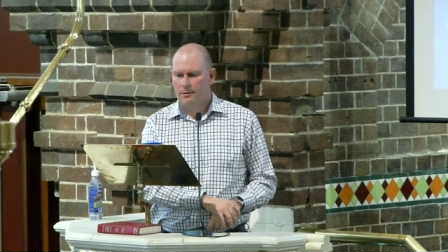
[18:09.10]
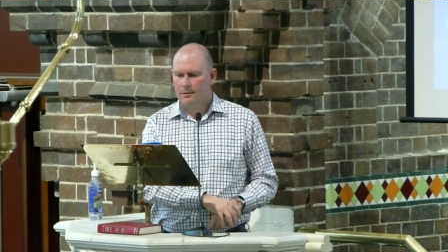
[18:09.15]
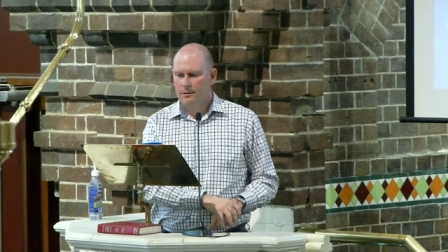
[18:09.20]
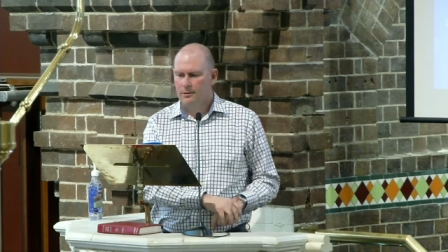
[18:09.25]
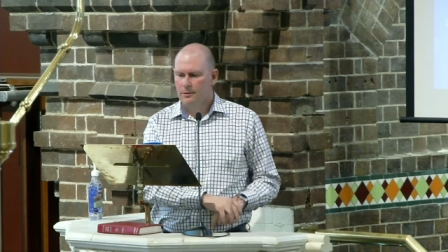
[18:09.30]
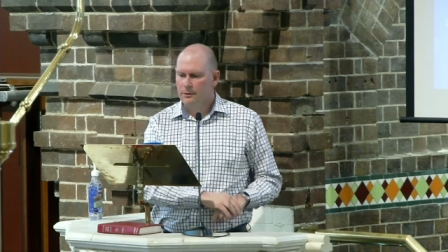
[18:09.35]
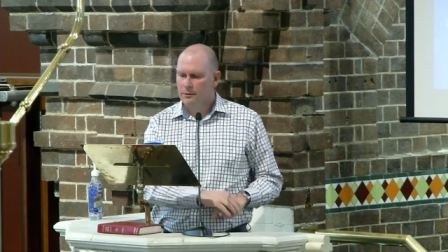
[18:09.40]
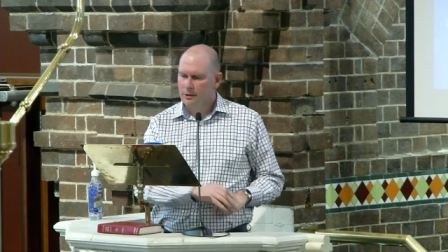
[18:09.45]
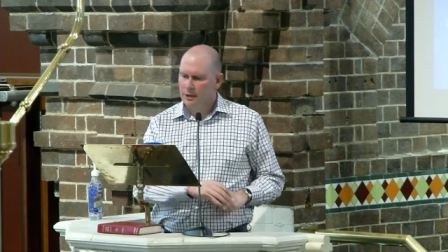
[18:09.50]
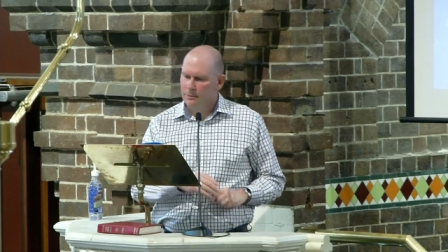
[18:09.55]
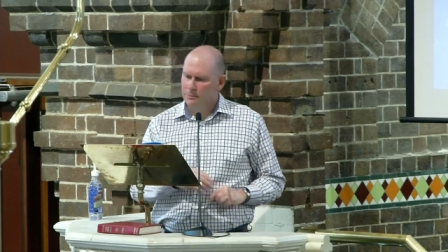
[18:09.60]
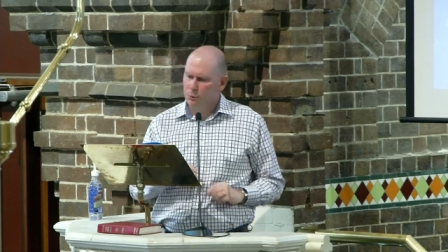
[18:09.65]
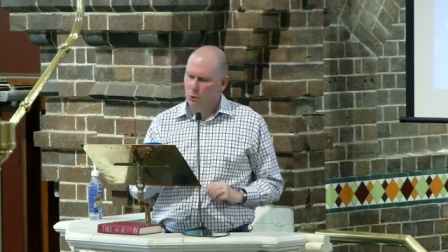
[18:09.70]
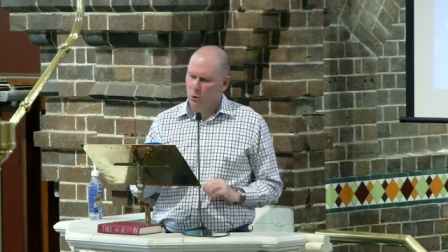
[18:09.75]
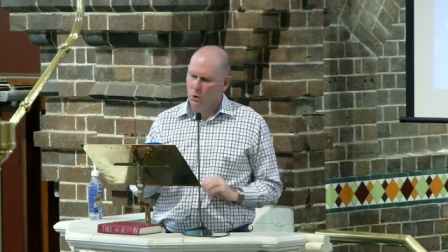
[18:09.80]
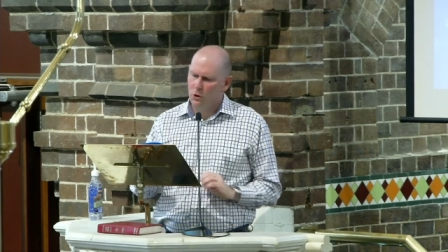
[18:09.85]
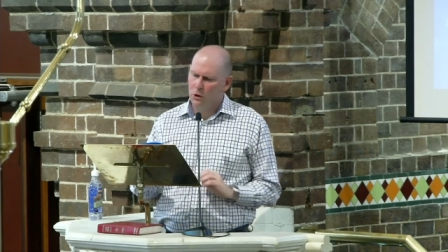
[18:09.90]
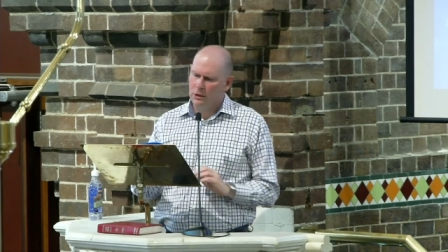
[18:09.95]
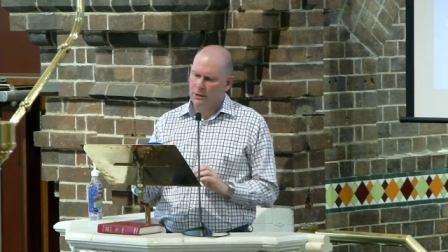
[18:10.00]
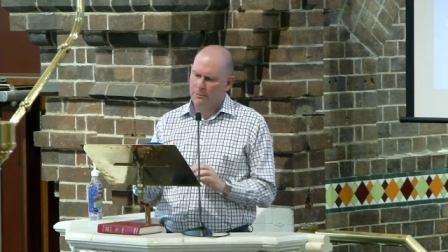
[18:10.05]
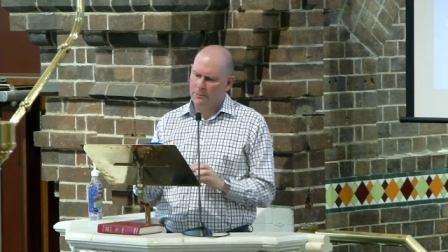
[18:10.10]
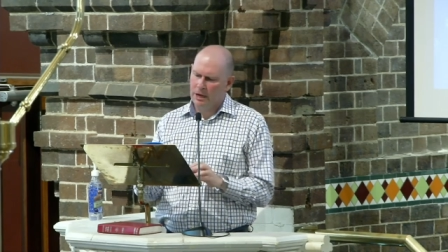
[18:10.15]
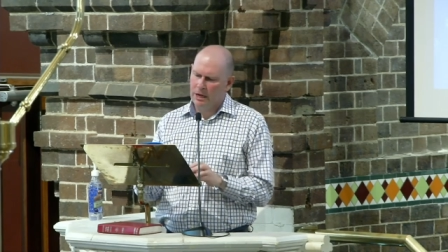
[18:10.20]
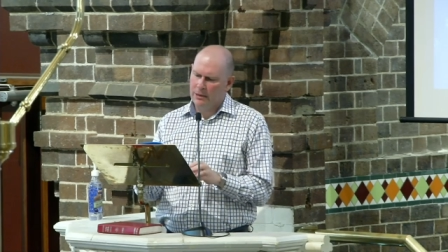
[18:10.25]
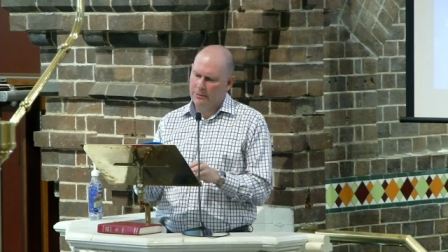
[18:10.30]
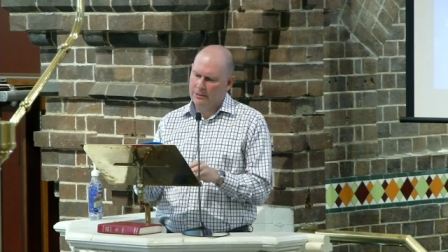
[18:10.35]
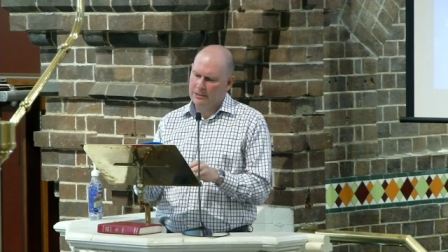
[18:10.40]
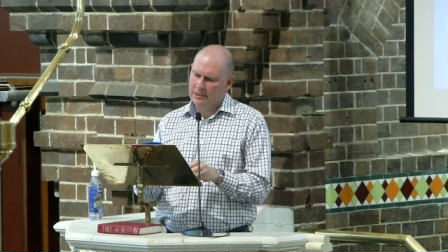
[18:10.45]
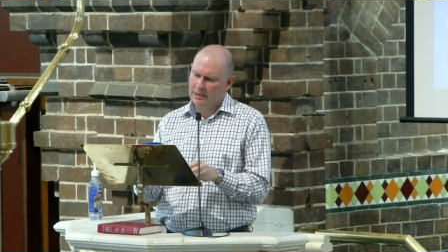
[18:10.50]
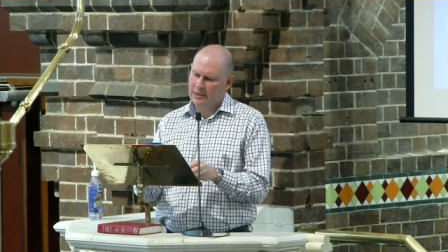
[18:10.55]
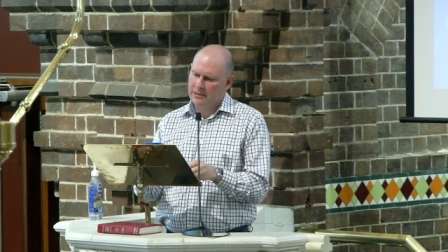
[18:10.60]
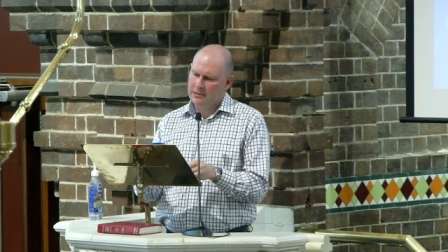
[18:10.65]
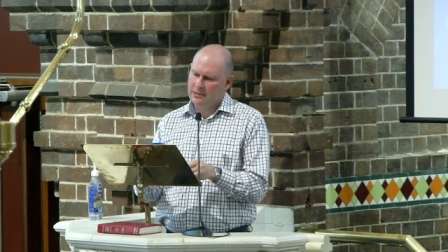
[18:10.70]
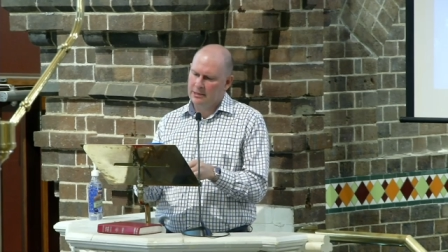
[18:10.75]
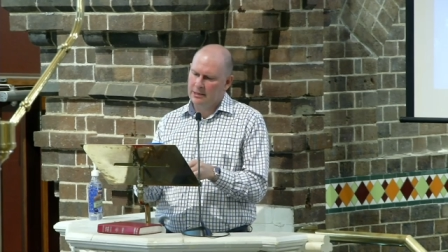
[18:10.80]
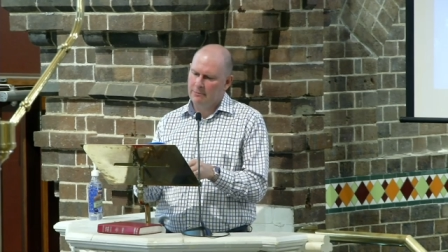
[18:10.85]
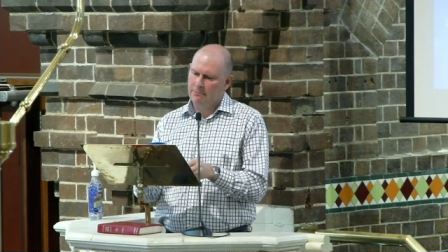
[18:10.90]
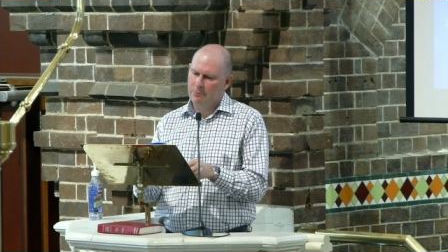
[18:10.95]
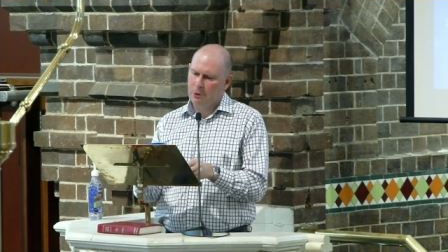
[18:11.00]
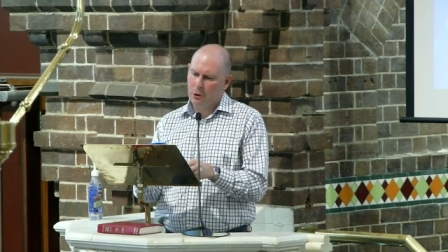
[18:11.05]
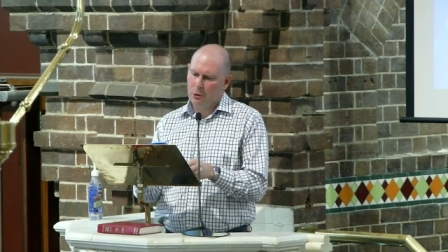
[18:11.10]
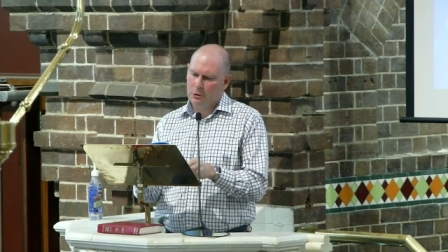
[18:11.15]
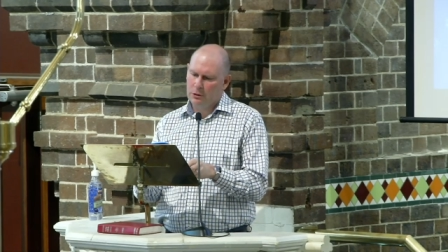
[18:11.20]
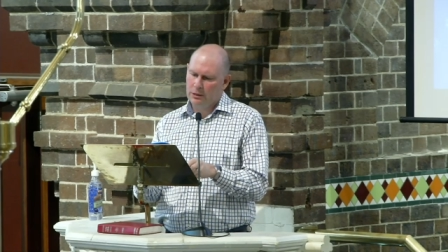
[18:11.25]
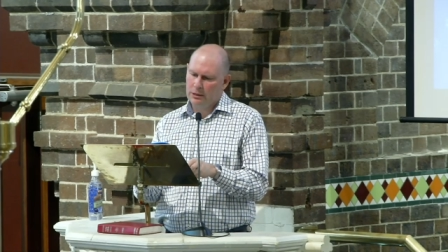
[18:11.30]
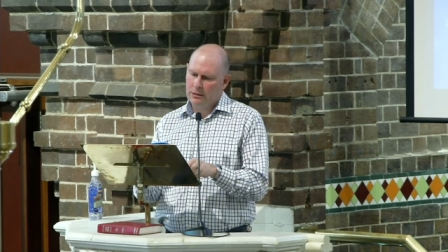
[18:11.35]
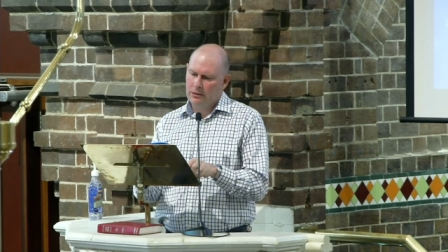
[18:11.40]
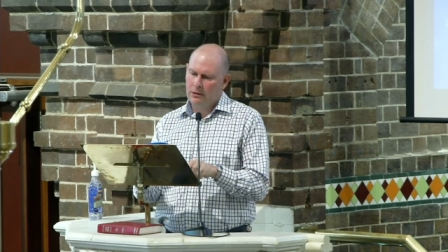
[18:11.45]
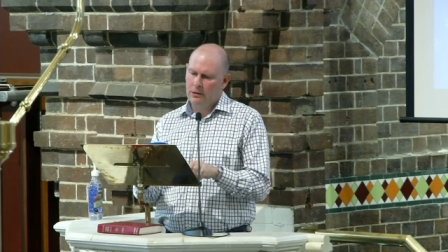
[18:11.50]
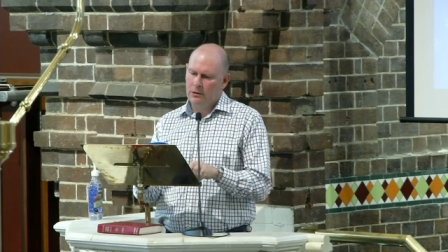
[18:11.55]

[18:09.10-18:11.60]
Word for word: Then Paul and Barnabas answered them boldly,